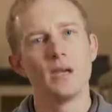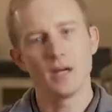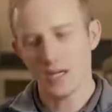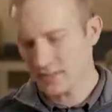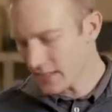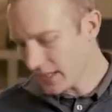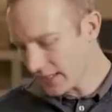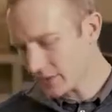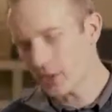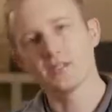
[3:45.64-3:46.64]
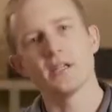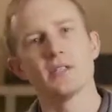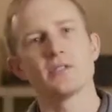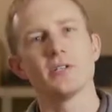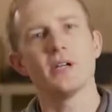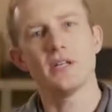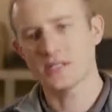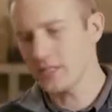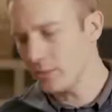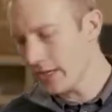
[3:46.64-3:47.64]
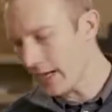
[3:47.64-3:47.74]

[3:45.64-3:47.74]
Let's connect our sensor and see what